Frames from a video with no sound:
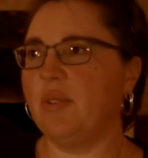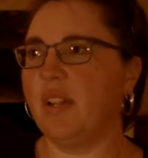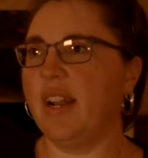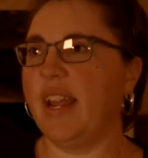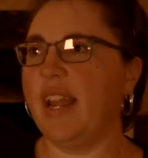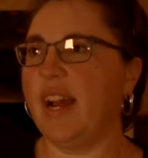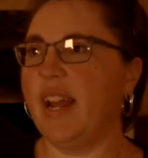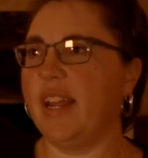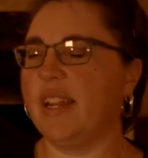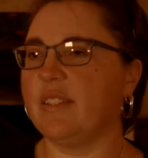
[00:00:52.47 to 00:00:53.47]
do a lot of
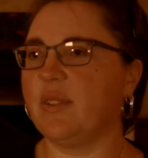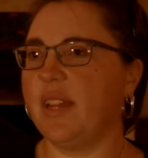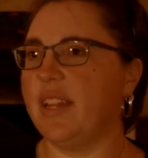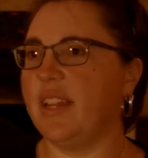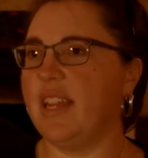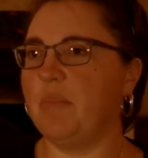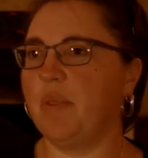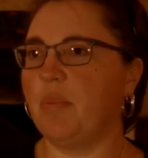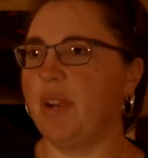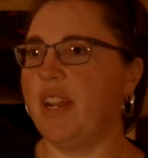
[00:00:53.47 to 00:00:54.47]
AIing, and so I can
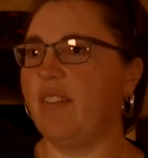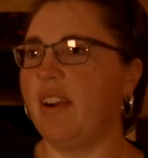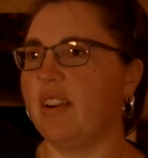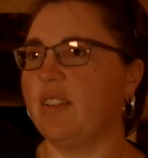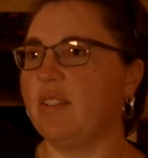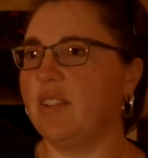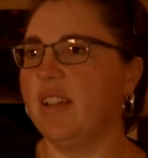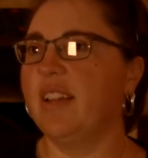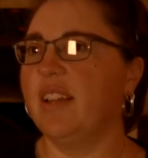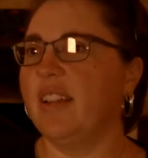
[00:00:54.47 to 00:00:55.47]
keep the breeding records,
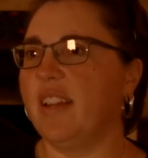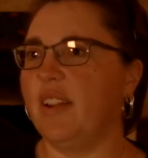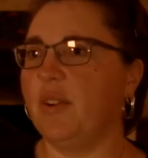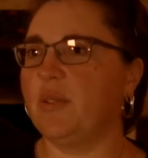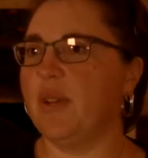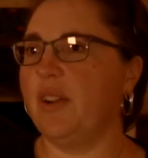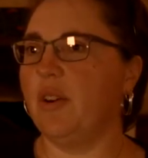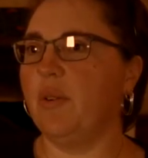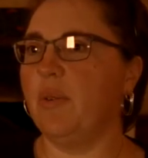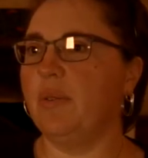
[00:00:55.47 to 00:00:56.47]
you know, so I
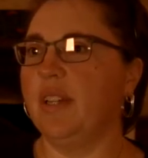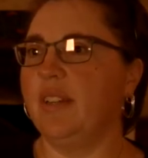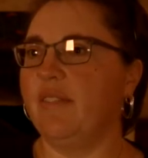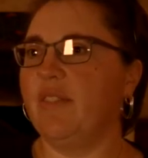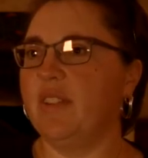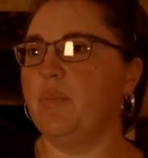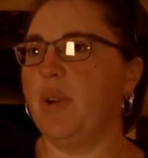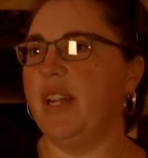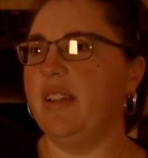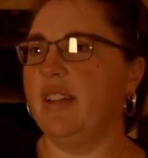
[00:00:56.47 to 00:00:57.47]
know this
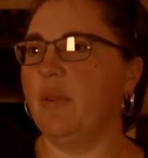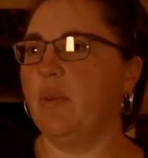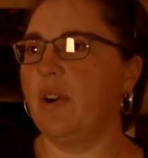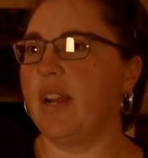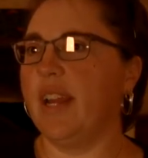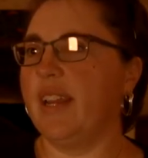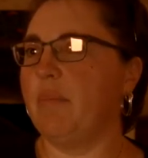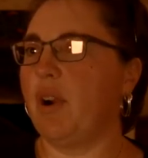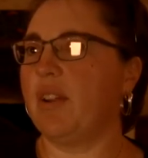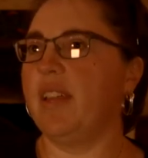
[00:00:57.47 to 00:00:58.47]
breeding didn't work, I
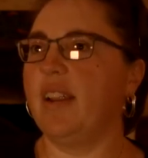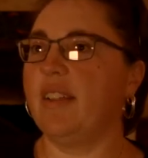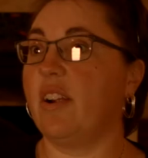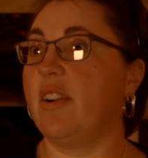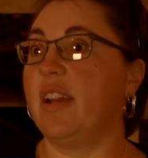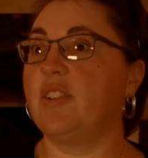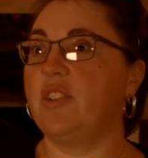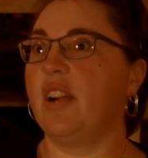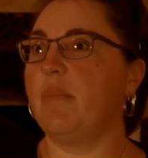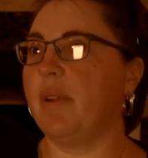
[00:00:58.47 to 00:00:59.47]
can mark that in there.
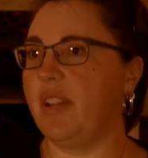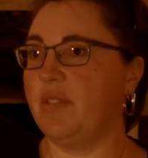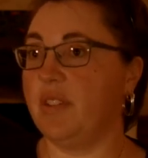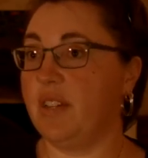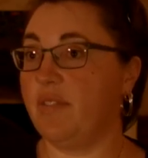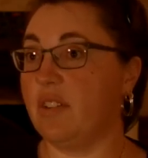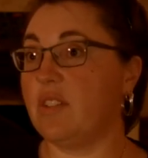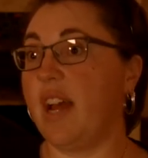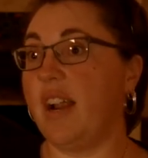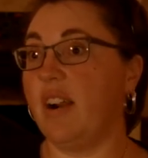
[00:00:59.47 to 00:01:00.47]
Next year I'm going to use a
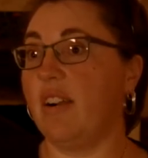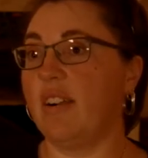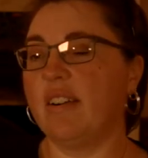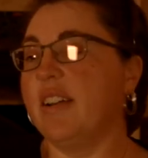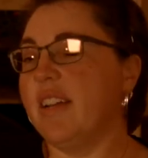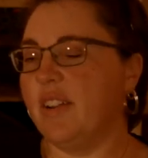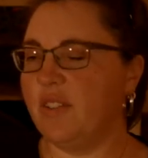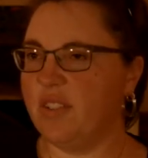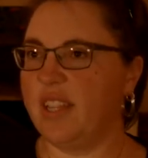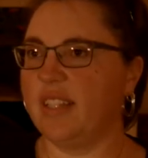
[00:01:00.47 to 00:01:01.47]
different sire, or, you
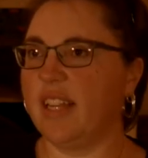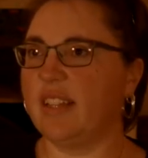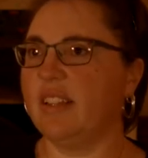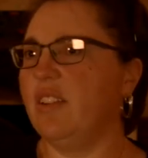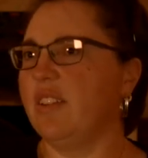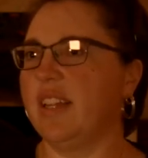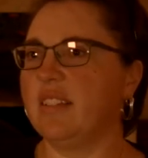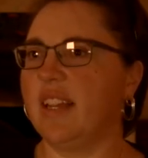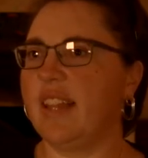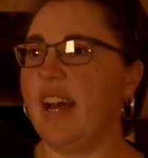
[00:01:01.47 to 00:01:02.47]
know, just things like little
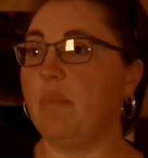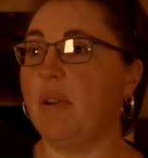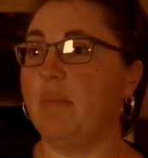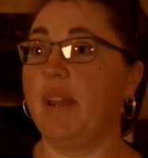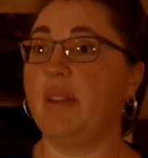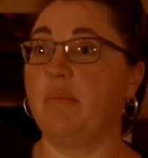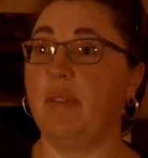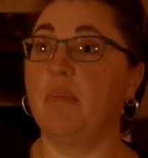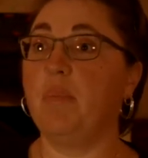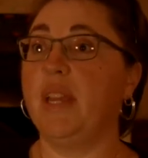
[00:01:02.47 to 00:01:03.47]
things like that, but make
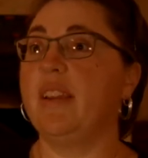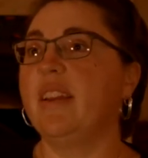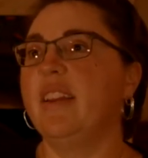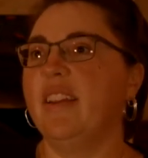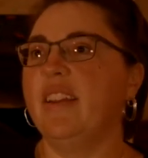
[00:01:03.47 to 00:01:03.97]
big,